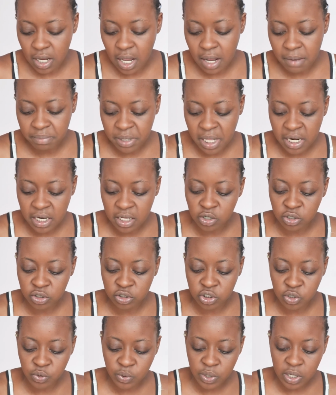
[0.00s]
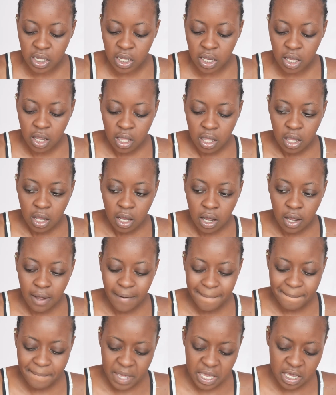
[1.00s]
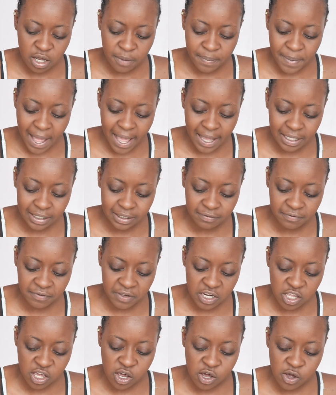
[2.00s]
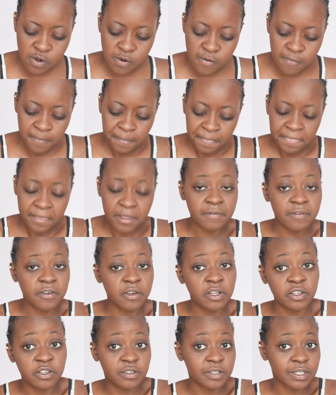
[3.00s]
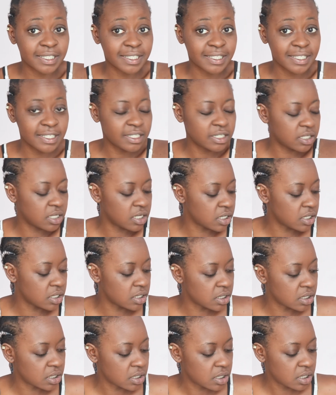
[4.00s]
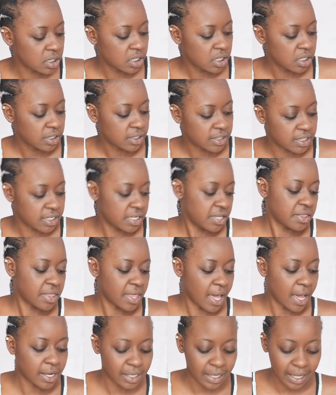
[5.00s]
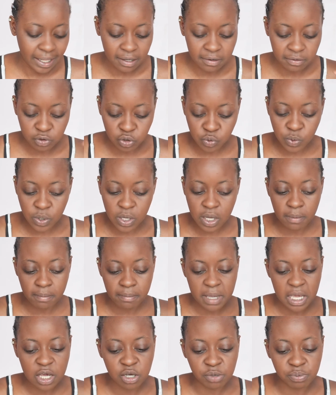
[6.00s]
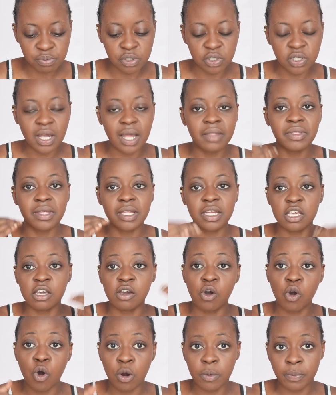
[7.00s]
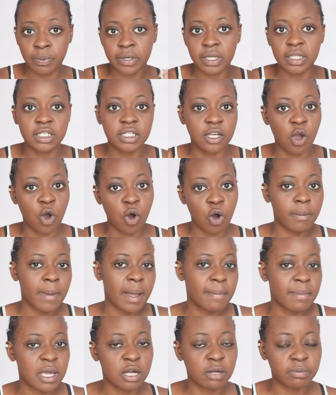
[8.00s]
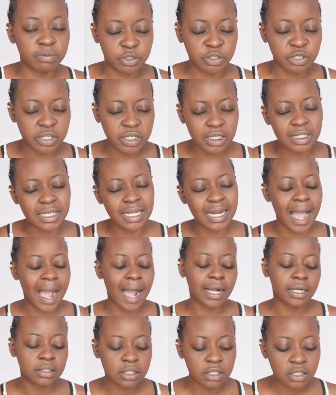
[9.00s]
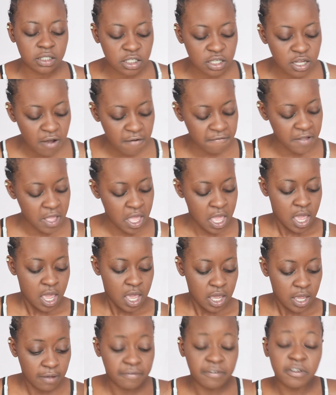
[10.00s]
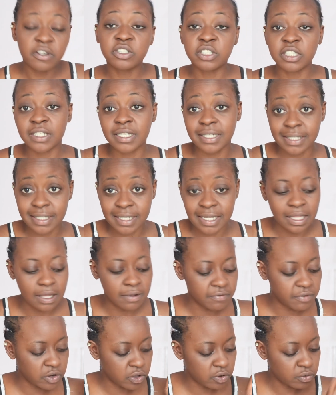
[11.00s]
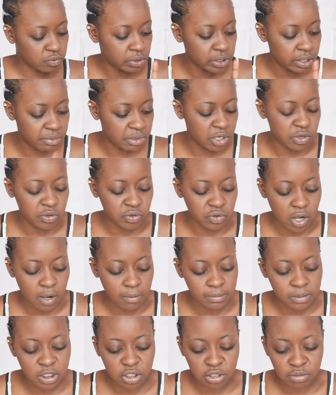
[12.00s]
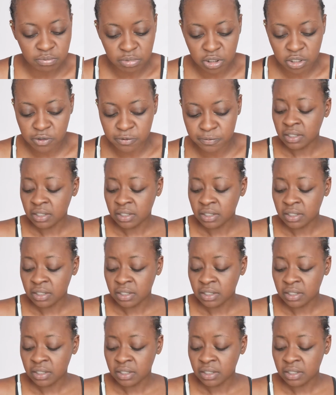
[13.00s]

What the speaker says: I'm planning on doing a makeup hacks video. If you're interested in seeing that, like doing a makeup look and then incorporating all my makeup tricks and hacks and stuff, if you're interested in seeing that video, let me know in the comment section below.